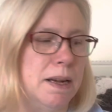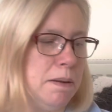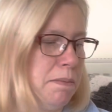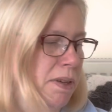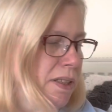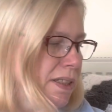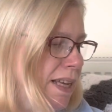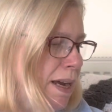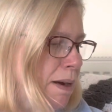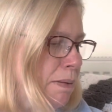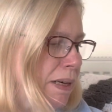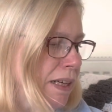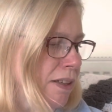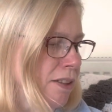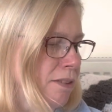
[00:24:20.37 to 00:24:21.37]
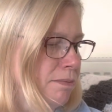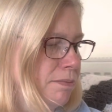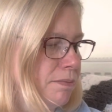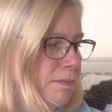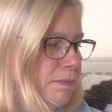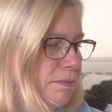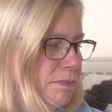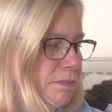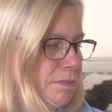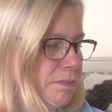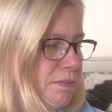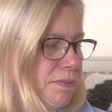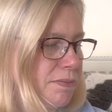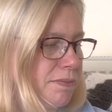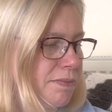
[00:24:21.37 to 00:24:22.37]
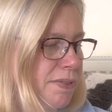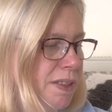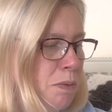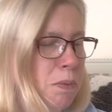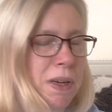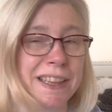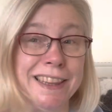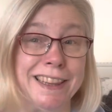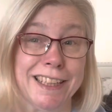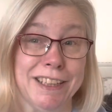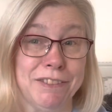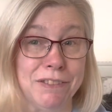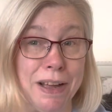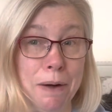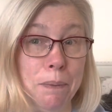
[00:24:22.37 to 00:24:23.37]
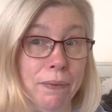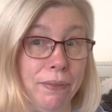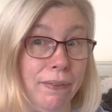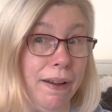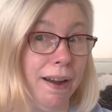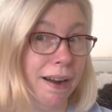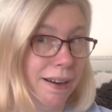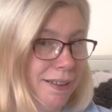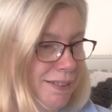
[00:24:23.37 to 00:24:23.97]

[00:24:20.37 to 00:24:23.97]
But there we go. We'll leave that one there.